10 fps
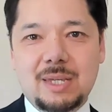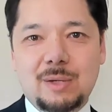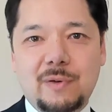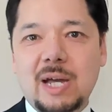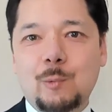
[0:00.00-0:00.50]

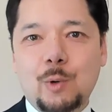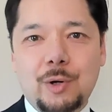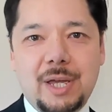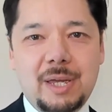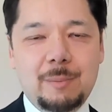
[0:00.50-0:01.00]
If I
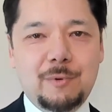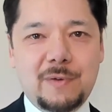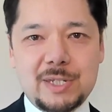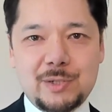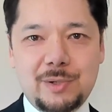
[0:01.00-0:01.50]
were a
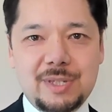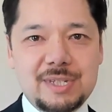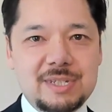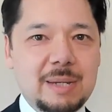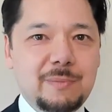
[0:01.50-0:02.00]
professor in the
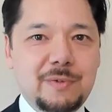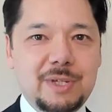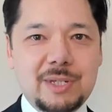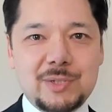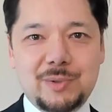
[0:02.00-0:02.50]
STEM
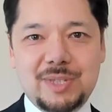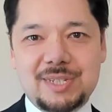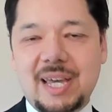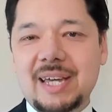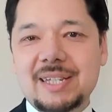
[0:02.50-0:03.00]
fields or in the
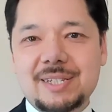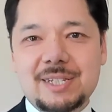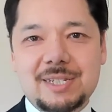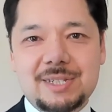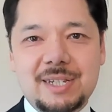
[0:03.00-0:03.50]

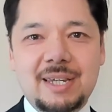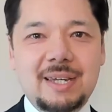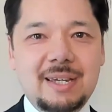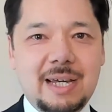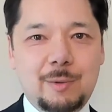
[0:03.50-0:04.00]
sciences,
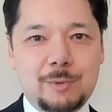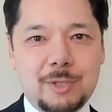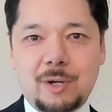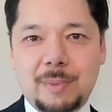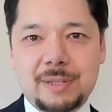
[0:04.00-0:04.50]
I would
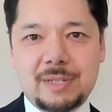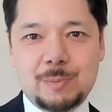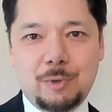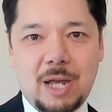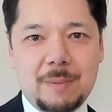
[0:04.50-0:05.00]
talk about this
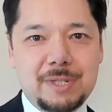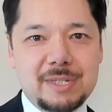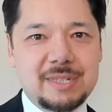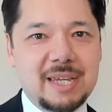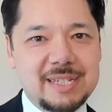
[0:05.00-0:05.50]
perhaps
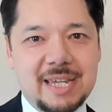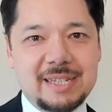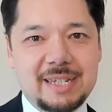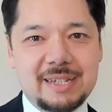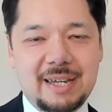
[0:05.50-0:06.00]
as
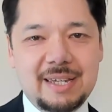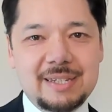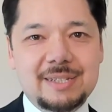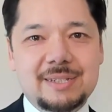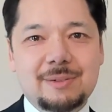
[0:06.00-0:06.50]
dissecting
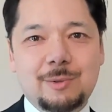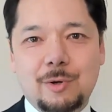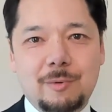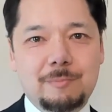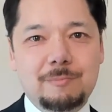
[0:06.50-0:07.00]
ties
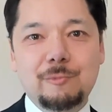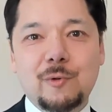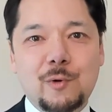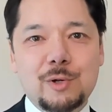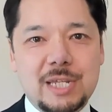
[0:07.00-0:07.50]
or
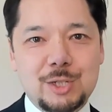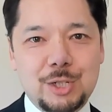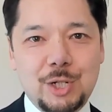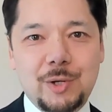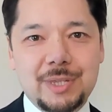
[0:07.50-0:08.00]
reverse
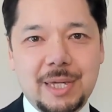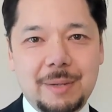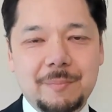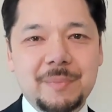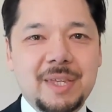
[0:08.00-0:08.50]
engineering
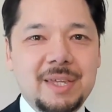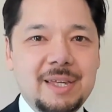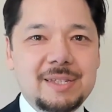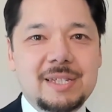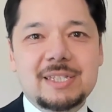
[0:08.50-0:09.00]
them.
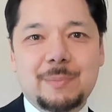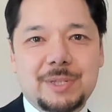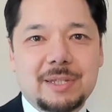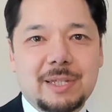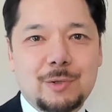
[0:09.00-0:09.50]
Since I'm
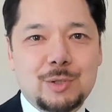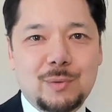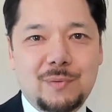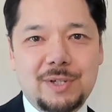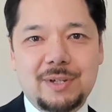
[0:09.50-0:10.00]
in the
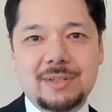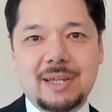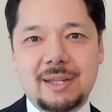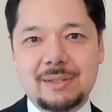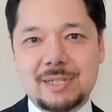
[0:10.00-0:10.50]
literature field,
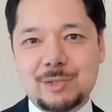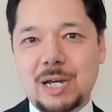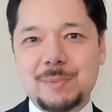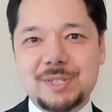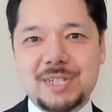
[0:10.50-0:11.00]
I'll
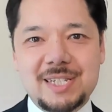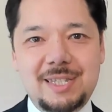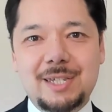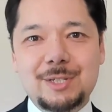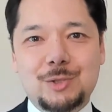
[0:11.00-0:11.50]
describe this as
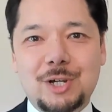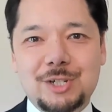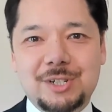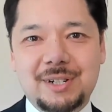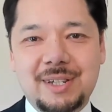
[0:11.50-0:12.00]

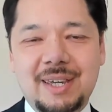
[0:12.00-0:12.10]
deconstruction.